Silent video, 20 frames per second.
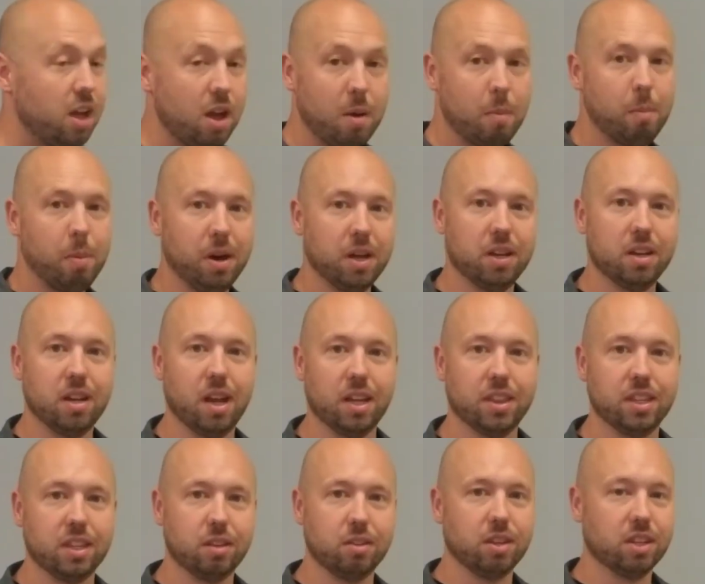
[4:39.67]
But I
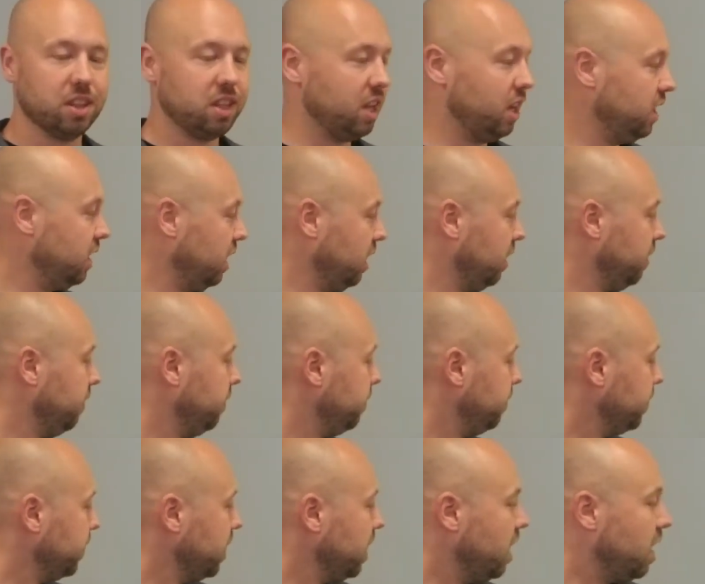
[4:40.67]
think you get the idea.
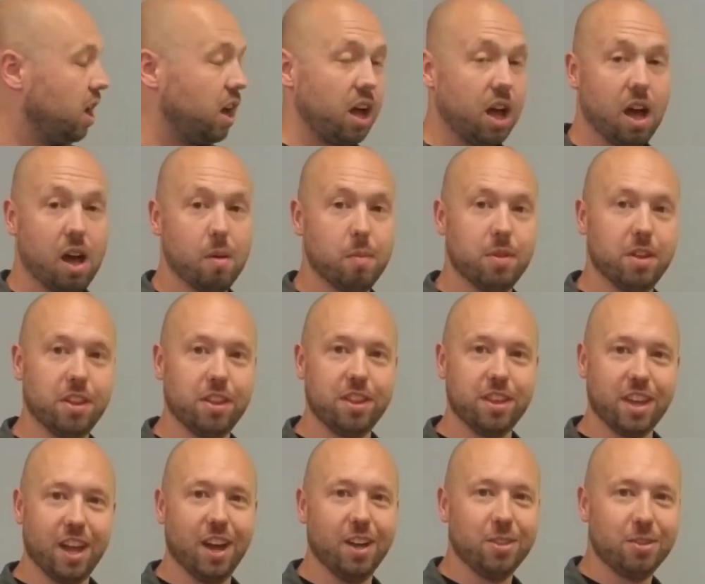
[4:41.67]
The
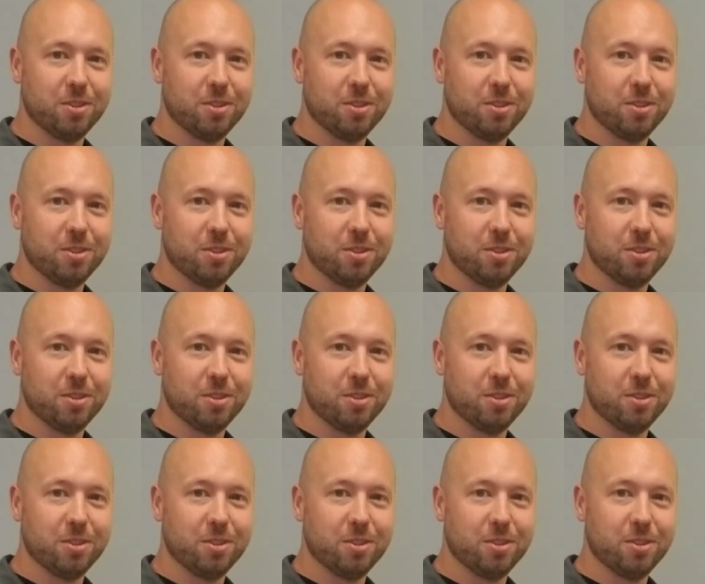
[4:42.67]
other